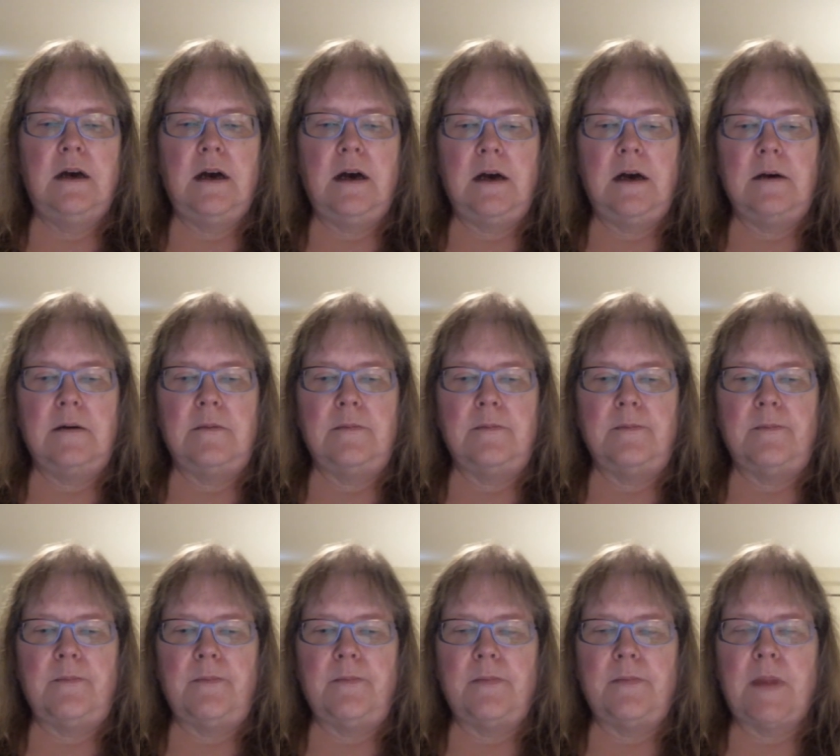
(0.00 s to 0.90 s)
um,
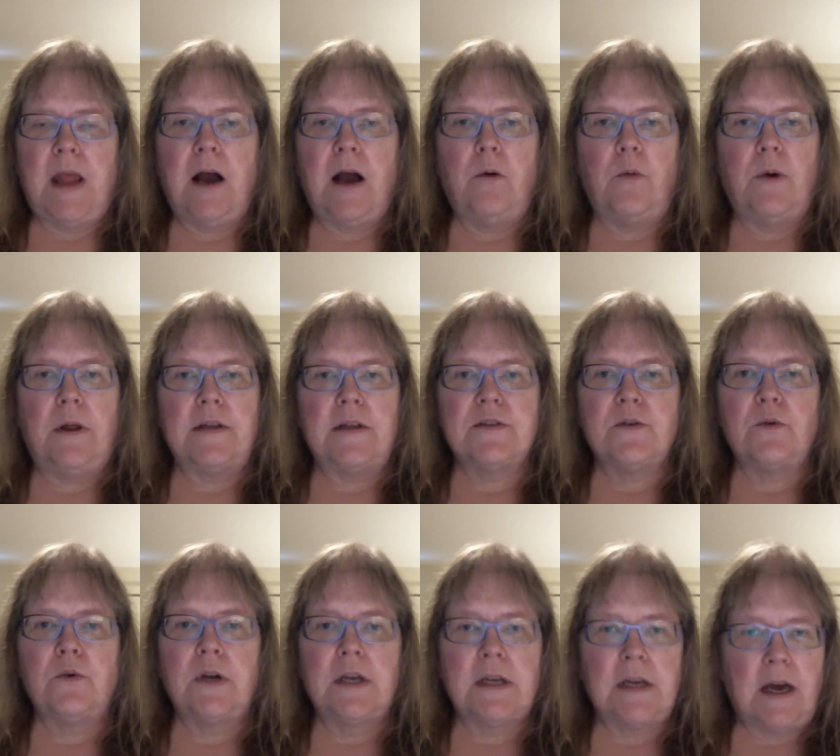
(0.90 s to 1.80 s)
how well it's
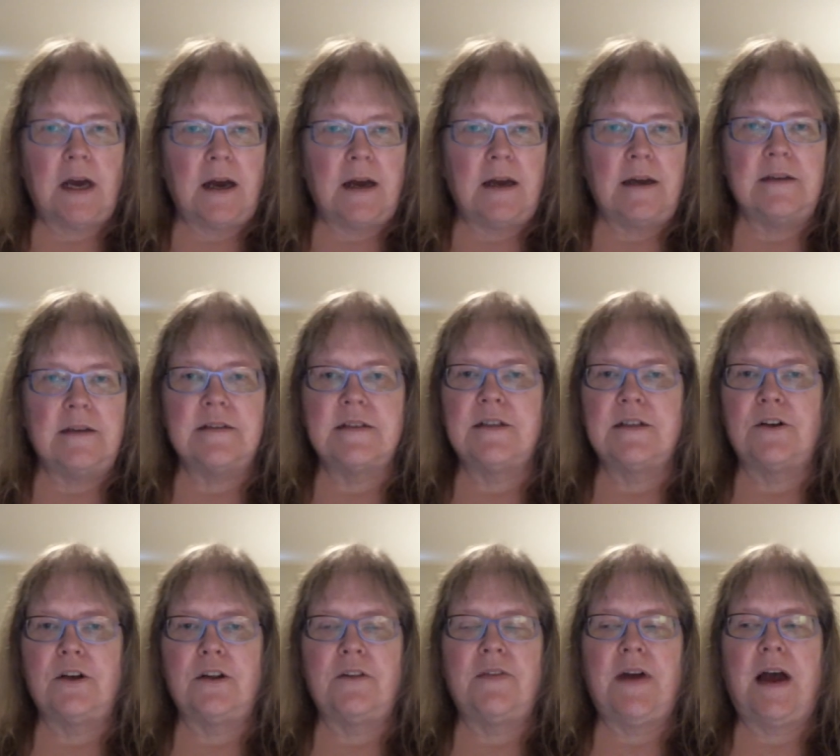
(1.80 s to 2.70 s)
organized, and
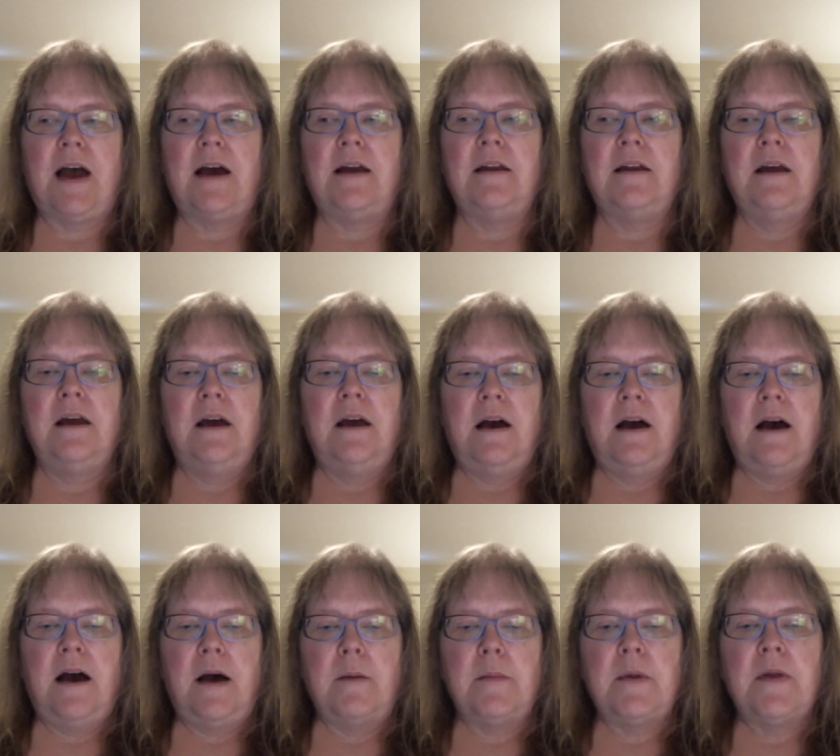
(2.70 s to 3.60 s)
all of that.
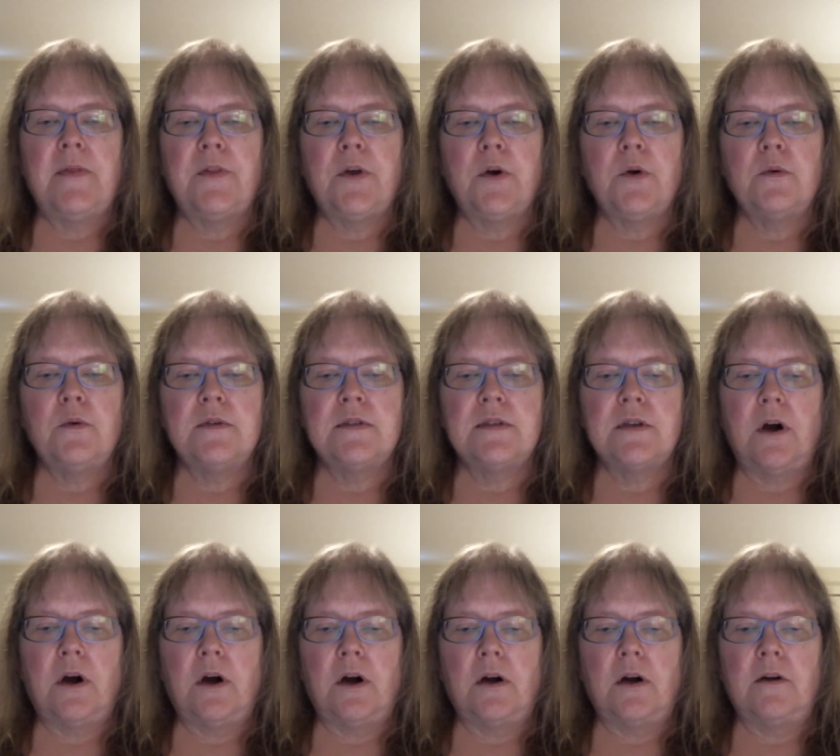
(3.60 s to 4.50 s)
Um, and those
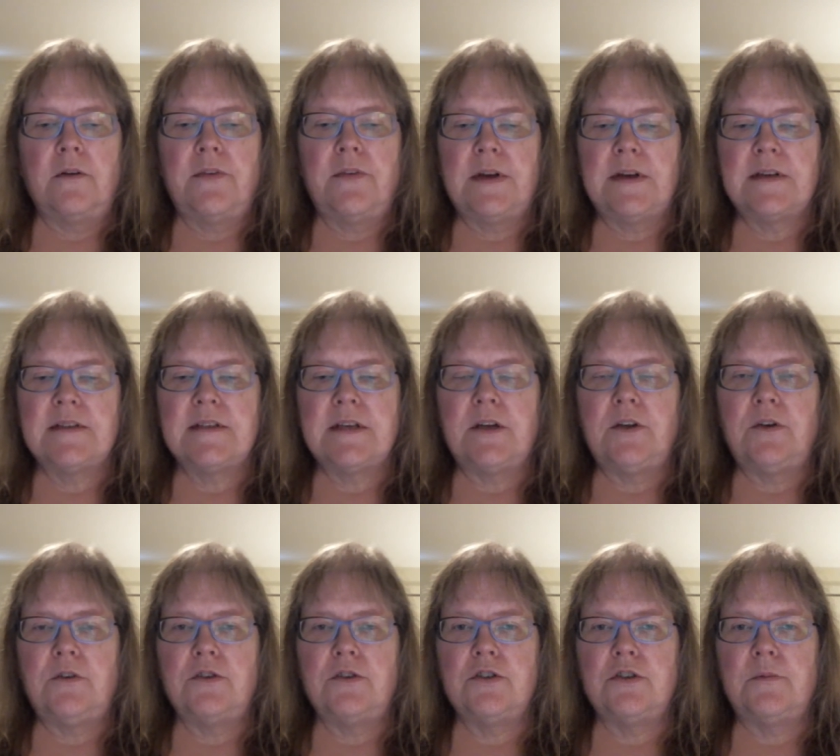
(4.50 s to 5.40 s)
are things that
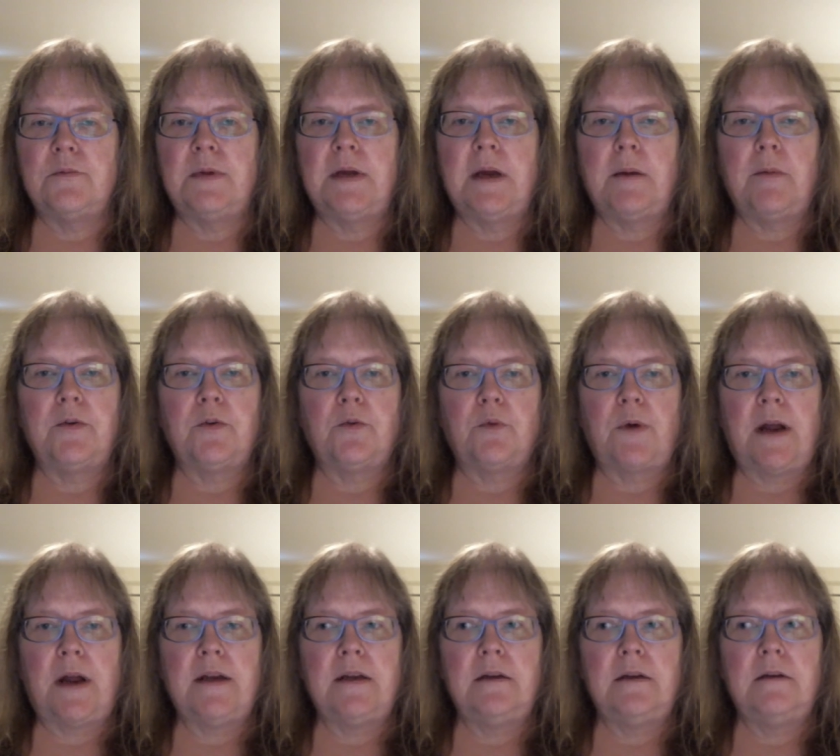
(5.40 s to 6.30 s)
you should be able to
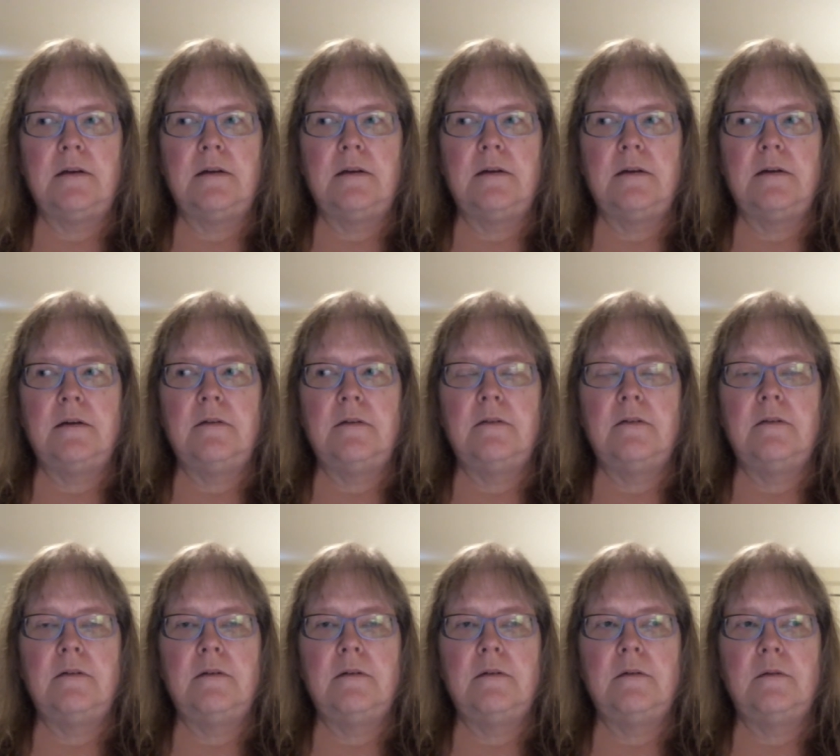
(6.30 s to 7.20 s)
write
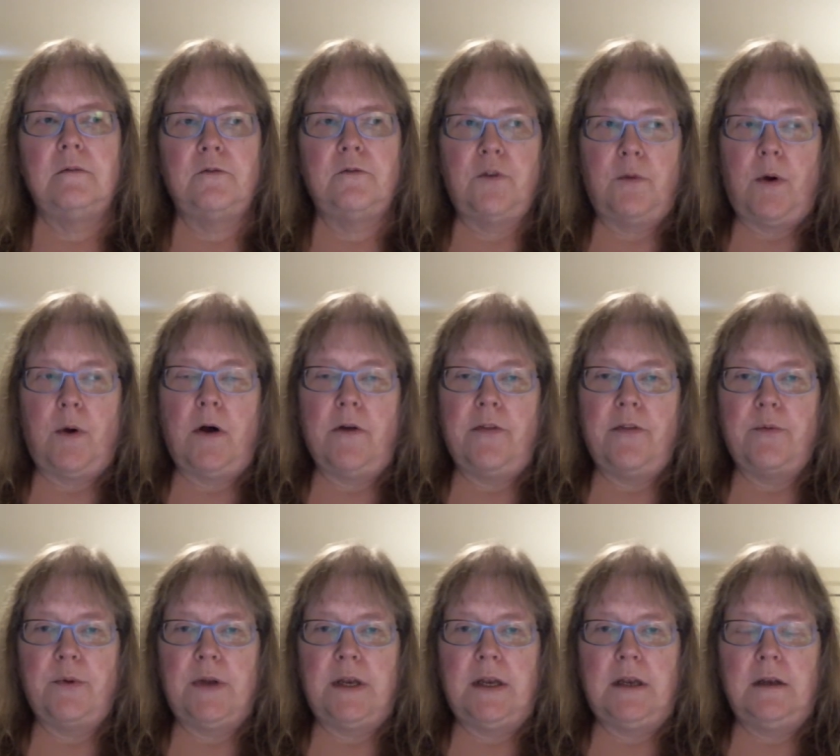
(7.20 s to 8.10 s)
from all
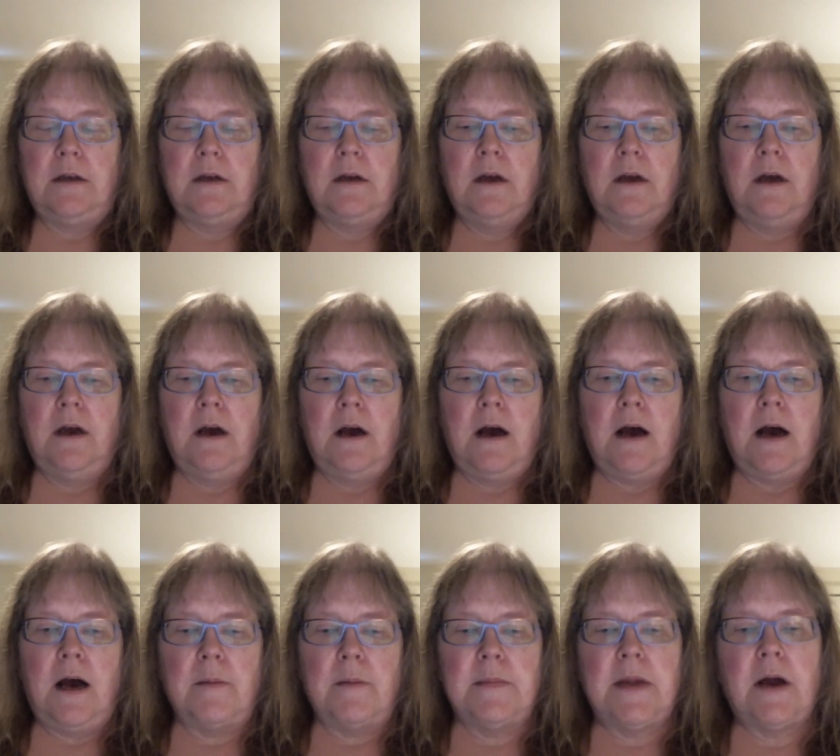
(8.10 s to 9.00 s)
three.
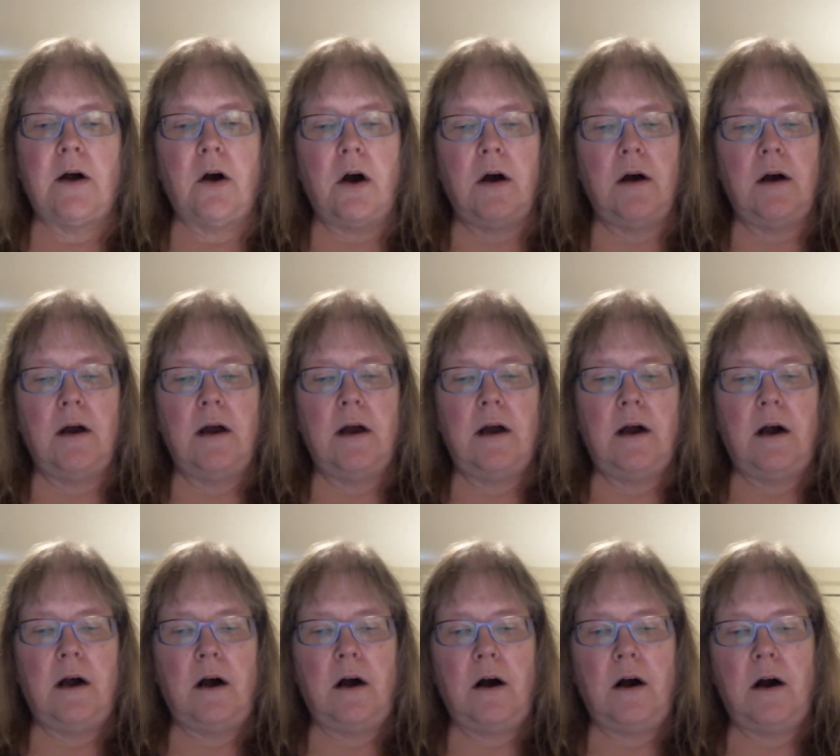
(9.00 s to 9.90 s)
Um, now,
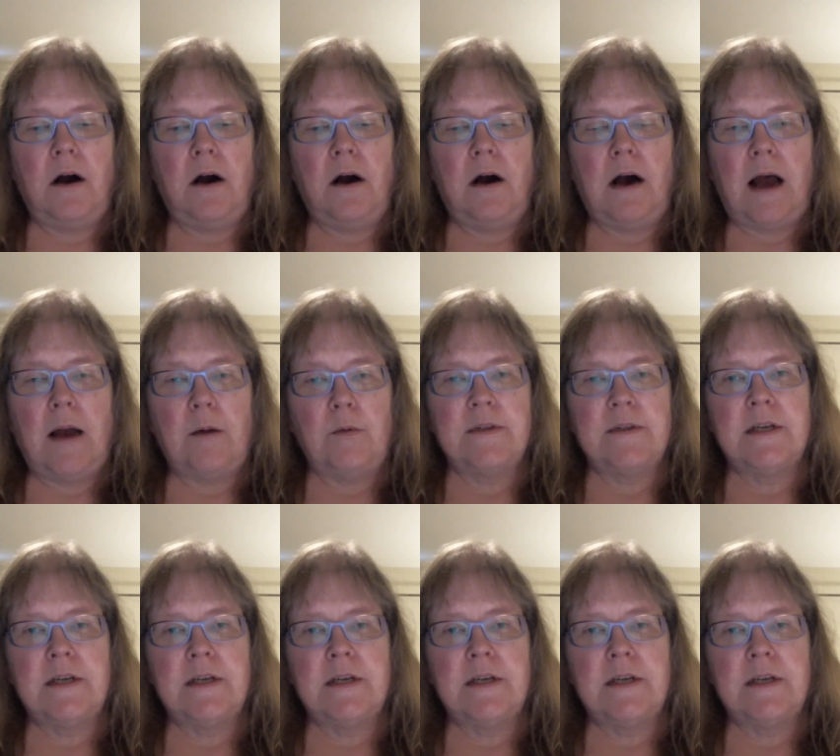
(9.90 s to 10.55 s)
I will